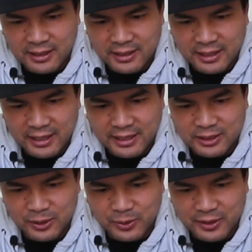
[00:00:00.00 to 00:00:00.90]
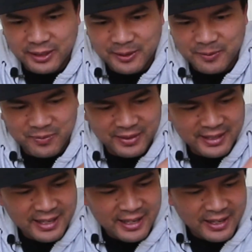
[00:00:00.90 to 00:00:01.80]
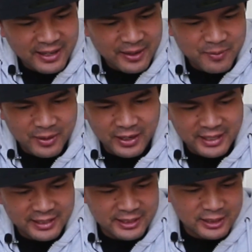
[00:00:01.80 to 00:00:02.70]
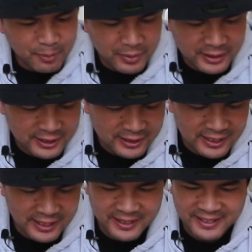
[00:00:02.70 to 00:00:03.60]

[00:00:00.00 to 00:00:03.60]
Okay, it doesn't look like it does in the pictures.